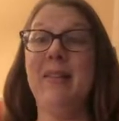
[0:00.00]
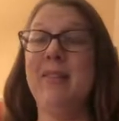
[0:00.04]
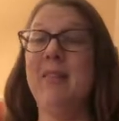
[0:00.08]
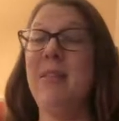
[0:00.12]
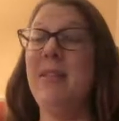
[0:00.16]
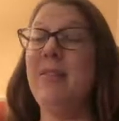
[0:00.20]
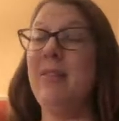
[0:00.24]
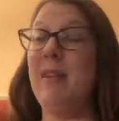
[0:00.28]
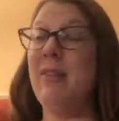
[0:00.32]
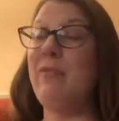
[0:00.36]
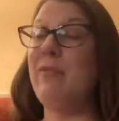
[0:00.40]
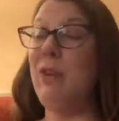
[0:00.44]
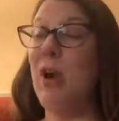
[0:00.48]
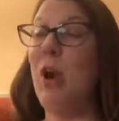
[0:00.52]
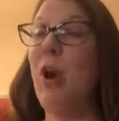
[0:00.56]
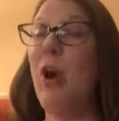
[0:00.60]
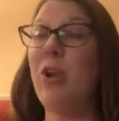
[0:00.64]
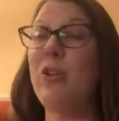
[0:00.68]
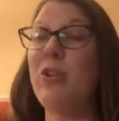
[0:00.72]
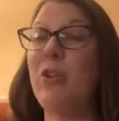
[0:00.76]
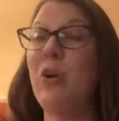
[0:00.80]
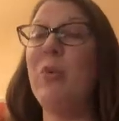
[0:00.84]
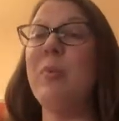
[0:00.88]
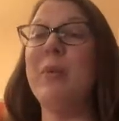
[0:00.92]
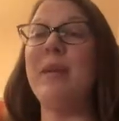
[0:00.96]
they've all
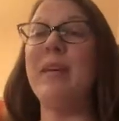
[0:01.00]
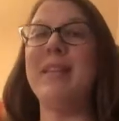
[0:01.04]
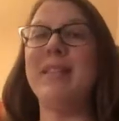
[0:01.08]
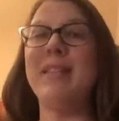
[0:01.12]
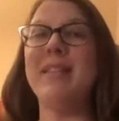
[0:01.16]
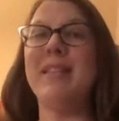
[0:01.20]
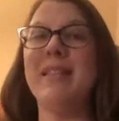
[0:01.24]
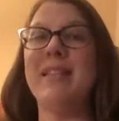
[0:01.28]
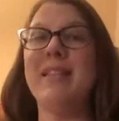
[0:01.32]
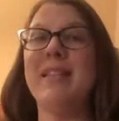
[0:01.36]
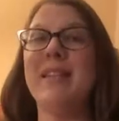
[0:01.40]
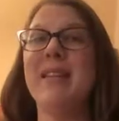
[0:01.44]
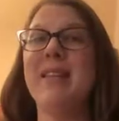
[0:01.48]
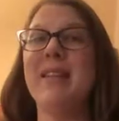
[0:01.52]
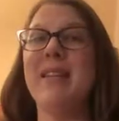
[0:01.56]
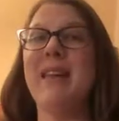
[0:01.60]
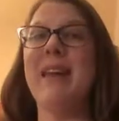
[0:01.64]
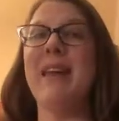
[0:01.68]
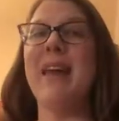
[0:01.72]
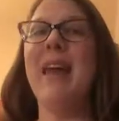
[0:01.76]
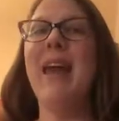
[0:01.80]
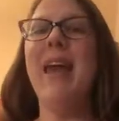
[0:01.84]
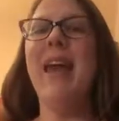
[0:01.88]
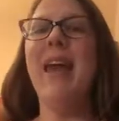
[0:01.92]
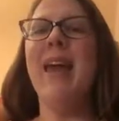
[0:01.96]
told me consistently
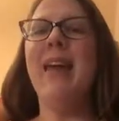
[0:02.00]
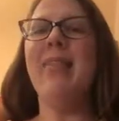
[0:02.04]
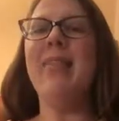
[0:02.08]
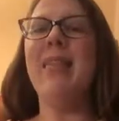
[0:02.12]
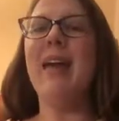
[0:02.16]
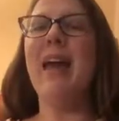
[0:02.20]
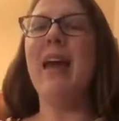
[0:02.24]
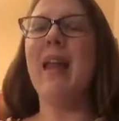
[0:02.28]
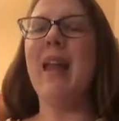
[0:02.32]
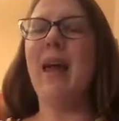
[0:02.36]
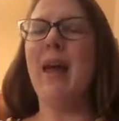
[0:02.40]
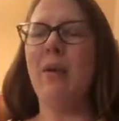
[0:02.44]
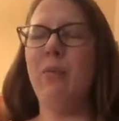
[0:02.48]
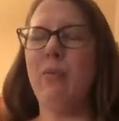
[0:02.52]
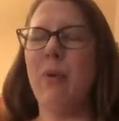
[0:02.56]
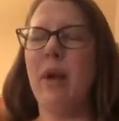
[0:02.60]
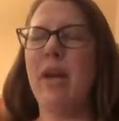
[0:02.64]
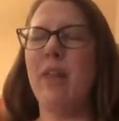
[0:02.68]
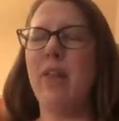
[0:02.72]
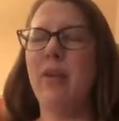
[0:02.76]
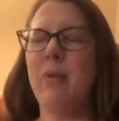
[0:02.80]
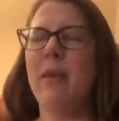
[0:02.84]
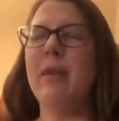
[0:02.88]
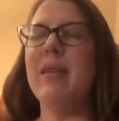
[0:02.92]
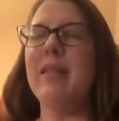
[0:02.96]
that a
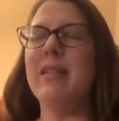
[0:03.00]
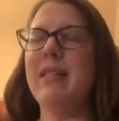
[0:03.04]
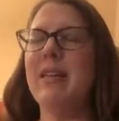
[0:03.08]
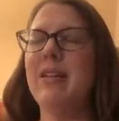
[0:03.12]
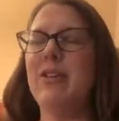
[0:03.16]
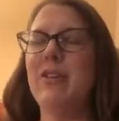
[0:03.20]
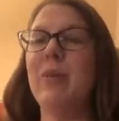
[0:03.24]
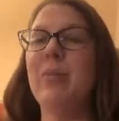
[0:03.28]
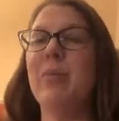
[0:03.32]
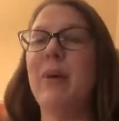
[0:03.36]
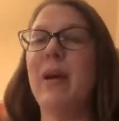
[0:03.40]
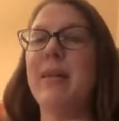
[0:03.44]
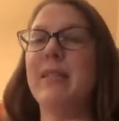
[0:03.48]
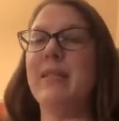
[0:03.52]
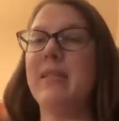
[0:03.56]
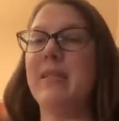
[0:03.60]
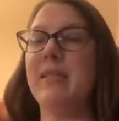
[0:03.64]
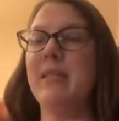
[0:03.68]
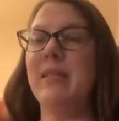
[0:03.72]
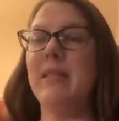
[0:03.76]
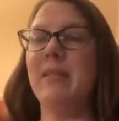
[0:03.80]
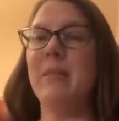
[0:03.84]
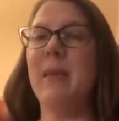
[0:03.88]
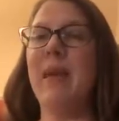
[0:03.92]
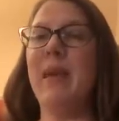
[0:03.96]
regular meditation practice
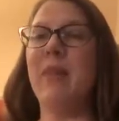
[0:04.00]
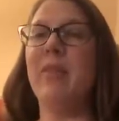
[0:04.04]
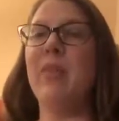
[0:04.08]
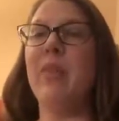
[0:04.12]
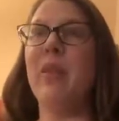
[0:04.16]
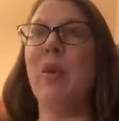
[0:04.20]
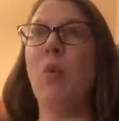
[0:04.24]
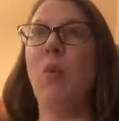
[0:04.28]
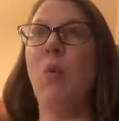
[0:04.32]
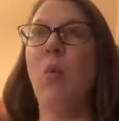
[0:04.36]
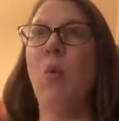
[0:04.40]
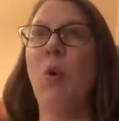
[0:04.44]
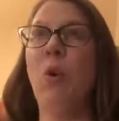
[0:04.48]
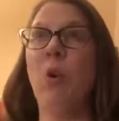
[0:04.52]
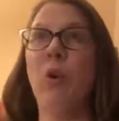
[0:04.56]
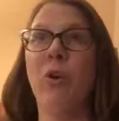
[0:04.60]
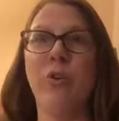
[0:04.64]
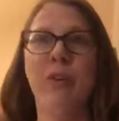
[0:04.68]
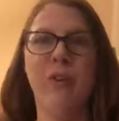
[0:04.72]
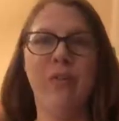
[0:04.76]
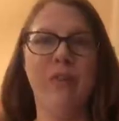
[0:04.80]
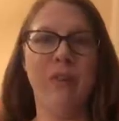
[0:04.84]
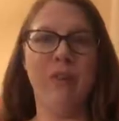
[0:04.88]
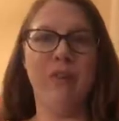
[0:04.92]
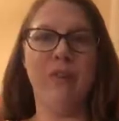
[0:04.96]
has made the world
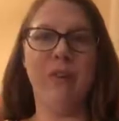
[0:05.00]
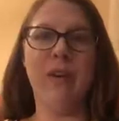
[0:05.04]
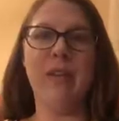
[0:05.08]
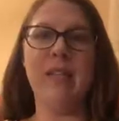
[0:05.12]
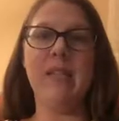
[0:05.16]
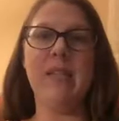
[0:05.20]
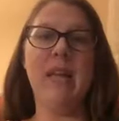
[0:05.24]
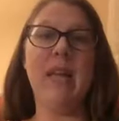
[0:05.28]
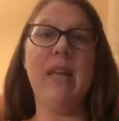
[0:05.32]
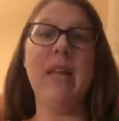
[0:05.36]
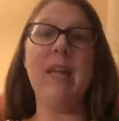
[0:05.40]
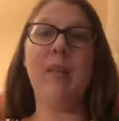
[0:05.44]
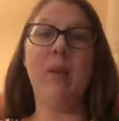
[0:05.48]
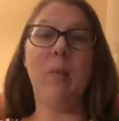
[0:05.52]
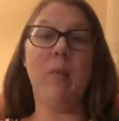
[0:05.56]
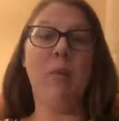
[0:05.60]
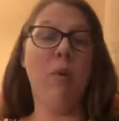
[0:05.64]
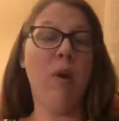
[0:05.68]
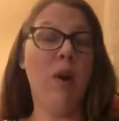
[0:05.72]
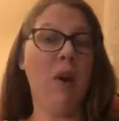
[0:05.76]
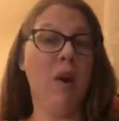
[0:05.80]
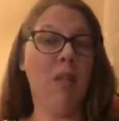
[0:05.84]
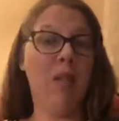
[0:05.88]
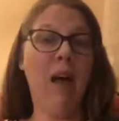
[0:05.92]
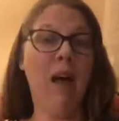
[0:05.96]
of difference in their
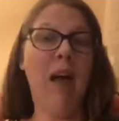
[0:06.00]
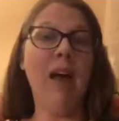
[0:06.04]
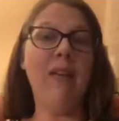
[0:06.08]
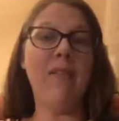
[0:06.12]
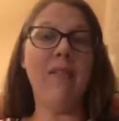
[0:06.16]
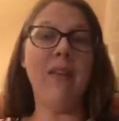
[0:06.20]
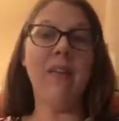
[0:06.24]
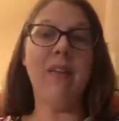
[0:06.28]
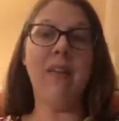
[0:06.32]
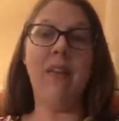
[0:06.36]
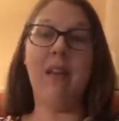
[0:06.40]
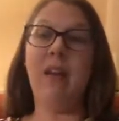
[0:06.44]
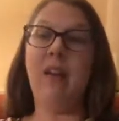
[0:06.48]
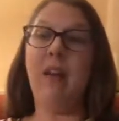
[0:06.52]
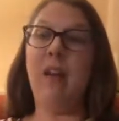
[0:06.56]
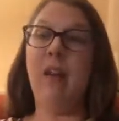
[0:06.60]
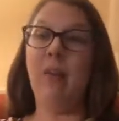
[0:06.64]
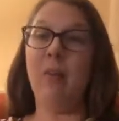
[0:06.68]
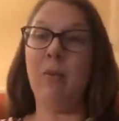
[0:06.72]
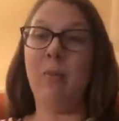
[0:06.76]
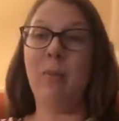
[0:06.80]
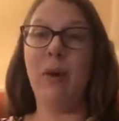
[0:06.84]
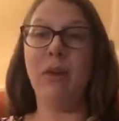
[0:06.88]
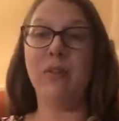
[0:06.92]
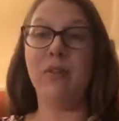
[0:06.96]
prayer life and then other
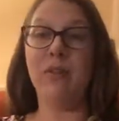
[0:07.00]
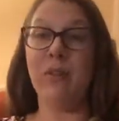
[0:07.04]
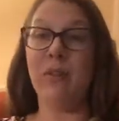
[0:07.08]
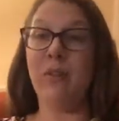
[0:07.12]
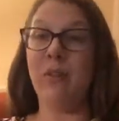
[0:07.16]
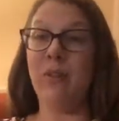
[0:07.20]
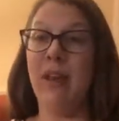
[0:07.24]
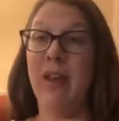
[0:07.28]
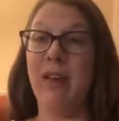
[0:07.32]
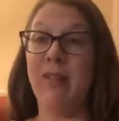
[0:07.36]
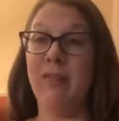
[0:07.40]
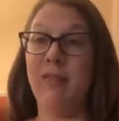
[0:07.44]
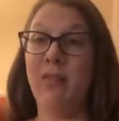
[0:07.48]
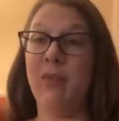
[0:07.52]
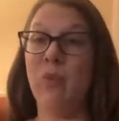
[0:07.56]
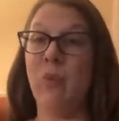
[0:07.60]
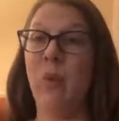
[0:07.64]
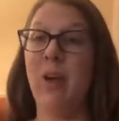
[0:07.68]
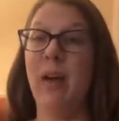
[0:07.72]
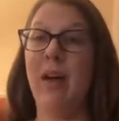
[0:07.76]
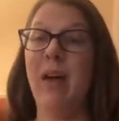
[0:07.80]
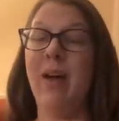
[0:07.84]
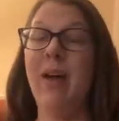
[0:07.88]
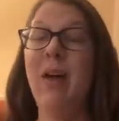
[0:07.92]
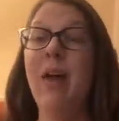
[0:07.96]
parts of their life as
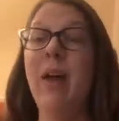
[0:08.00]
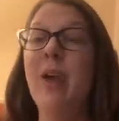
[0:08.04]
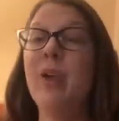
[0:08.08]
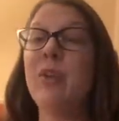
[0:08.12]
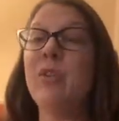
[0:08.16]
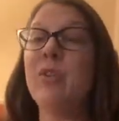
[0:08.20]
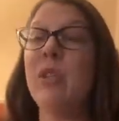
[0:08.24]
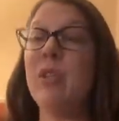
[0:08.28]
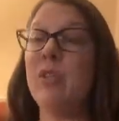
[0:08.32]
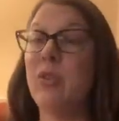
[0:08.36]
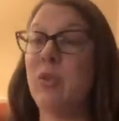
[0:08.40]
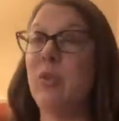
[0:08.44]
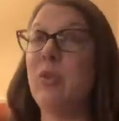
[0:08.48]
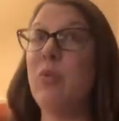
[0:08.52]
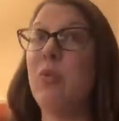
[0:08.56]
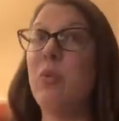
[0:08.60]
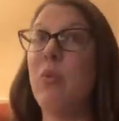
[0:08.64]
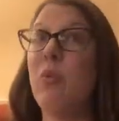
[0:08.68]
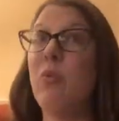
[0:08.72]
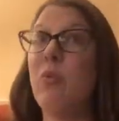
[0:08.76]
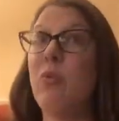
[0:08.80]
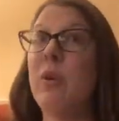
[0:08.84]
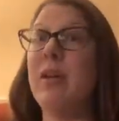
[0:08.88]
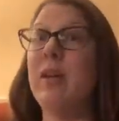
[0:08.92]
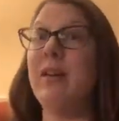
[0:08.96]
well. So it's
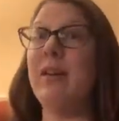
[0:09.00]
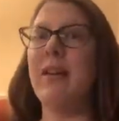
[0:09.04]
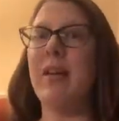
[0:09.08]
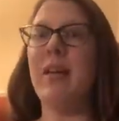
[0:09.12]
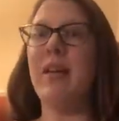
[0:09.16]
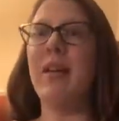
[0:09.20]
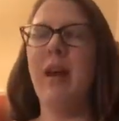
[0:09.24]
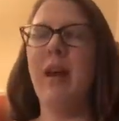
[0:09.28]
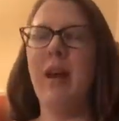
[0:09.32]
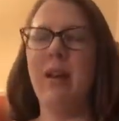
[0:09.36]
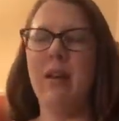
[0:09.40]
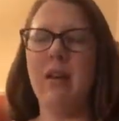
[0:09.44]
really a